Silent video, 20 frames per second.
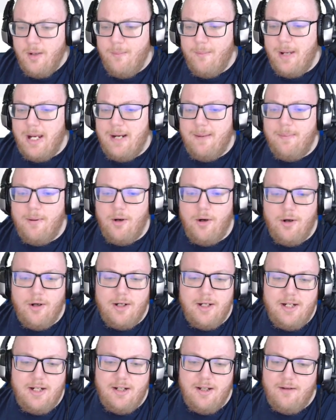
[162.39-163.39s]
Mad
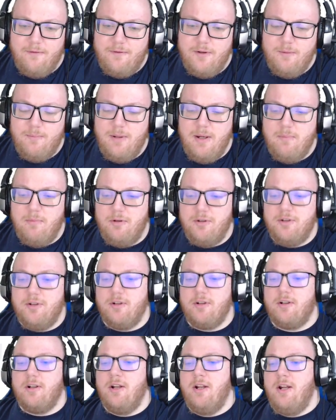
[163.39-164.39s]
Party, a few people
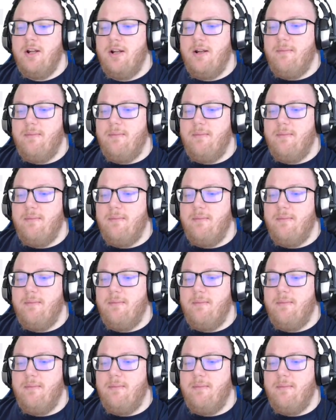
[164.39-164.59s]
took